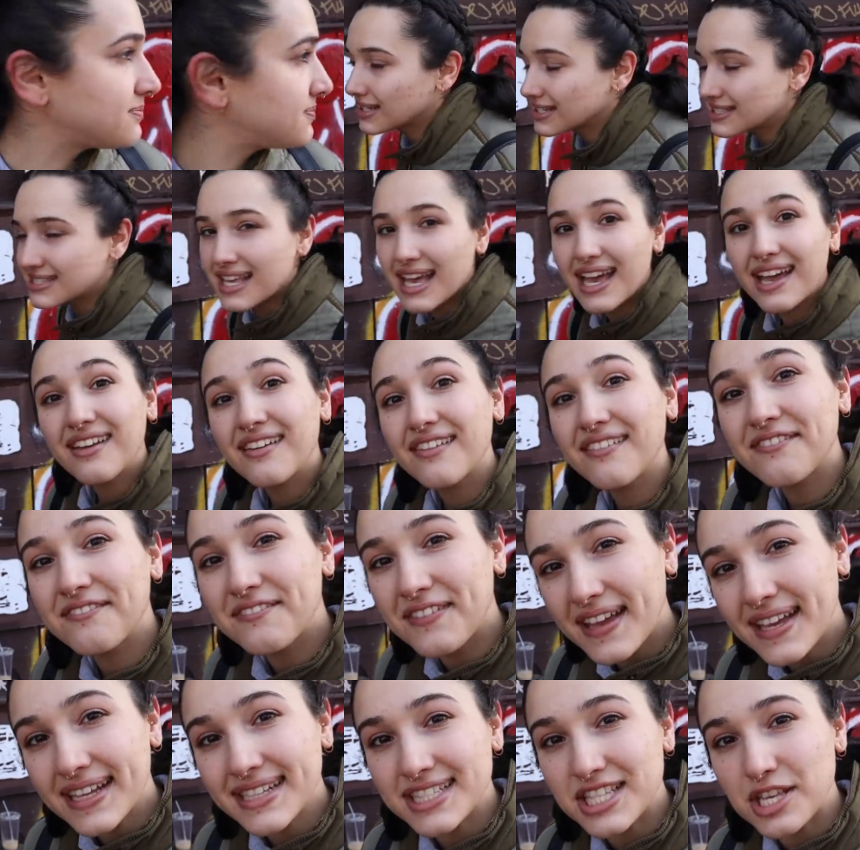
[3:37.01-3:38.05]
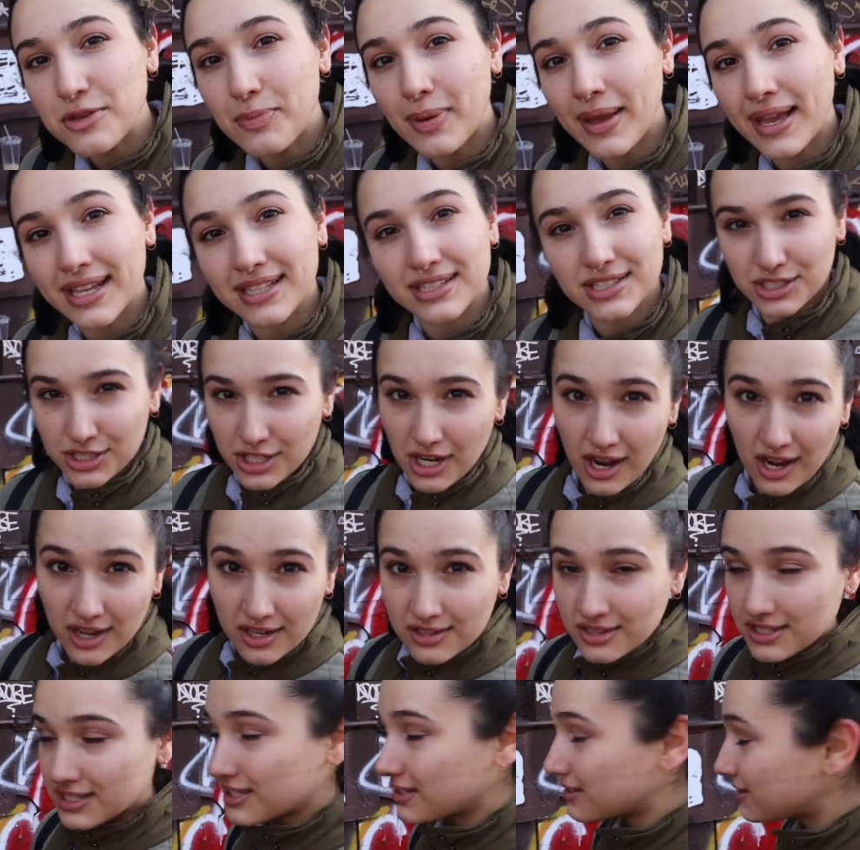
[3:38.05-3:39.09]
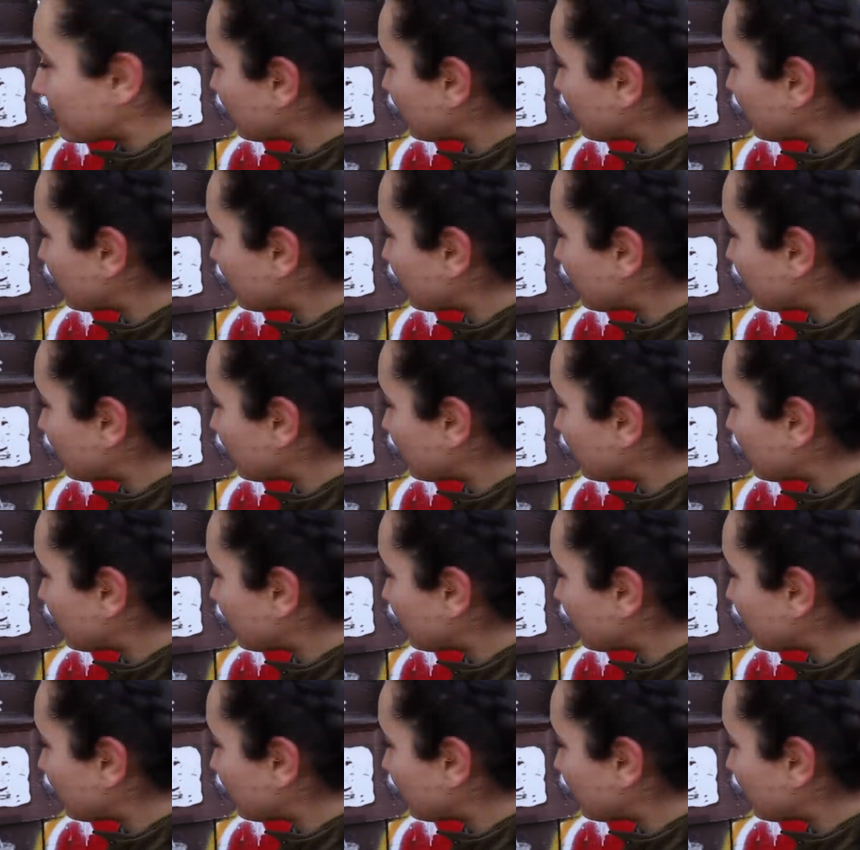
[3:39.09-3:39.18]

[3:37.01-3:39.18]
It's like fancy pants chocolate, you